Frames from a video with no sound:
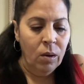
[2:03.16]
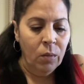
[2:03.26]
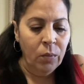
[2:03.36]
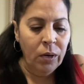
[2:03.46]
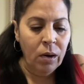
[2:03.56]

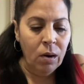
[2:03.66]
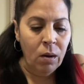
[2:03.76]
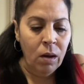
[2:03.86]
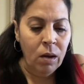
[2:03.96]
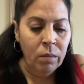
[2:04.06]
We are
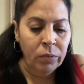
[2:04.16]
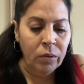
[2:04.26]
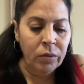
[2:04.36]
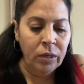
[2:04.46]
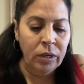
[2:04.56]
all
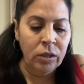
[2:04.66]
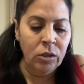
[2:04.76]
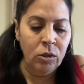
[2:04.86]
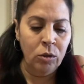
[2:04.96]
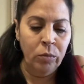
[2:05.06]
broken
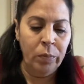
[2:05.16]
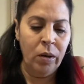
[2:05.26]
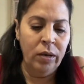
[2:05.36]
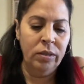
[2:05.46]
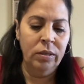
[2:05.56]
into two
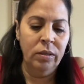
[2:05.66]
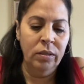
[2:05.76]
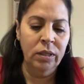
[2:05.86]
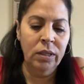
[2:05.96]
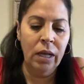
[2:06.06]
parts.
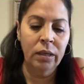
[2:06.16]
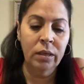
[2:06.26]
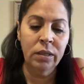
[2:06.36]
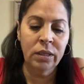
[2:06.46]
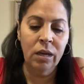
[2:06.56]
The
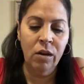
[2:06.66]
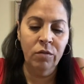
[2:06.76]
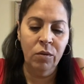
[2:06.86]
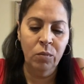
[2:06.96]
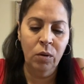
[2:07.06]
solid
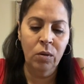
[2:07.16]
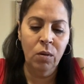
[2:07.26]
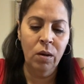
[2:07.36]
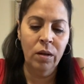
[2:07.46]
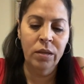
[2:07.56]
self we'll
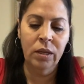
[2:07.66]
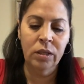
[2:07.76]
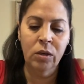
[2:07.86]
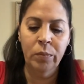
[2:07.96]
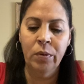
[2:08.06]
call the
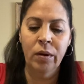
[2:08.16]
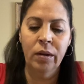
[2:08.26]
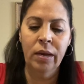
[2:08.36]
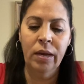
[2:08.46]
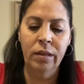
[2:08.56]
adult
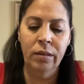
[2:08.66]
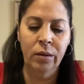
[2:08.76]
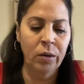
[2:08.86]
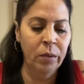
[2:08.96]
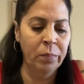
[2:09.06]
part, and the
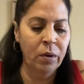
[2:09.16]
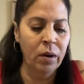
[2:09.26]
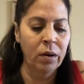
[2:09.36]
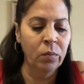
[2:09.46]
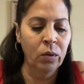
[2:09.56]
hurt
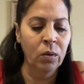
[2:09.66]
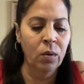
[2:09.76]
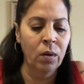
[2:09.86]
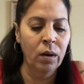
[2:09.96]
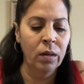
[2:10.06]
part we'll
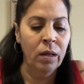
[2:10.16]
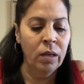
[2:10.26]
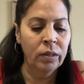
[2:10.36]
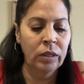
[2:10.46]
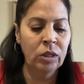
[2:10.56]
call
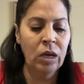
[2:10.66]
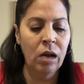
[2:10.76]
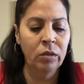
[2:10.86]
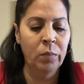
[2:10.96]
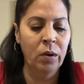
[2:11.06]
the
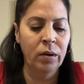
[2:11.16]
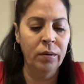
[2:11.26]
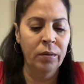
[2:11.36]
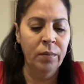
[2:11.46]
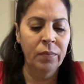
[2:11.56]
child part.
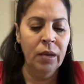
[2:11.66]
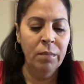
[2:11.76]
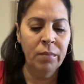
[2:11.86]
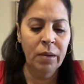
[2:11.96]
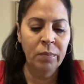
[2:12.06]

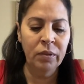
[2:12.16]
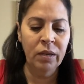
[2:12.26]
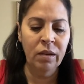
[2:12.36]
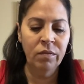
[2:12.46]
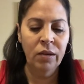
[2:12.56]
Make
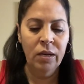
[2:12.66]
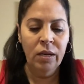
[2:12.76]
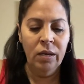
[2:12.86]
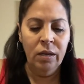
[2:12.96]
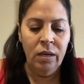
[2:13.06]
believe
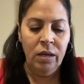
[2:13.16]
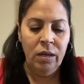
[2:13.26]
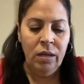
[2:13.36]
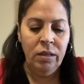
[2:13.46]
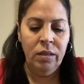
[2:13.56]

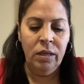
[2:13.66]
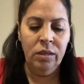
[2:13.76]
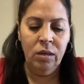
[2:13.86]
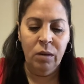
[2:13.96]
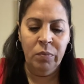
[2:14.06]

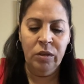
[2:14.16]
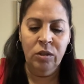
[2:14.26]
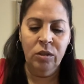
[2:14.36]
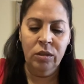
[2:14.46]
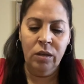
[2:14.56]
these are
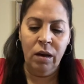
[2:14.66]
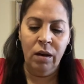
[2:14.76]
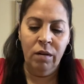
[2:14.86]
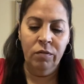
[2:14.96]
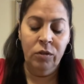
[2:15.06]
pictures
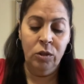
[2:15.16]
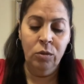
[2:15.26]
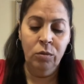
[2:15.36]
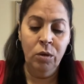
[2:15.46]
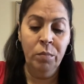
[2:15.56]
of
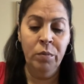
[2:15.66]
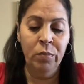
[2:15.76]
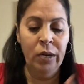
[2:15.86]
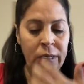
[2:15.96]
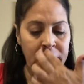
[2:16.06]
two human
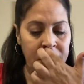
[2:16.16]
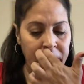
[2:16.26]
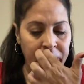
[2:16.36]
brains.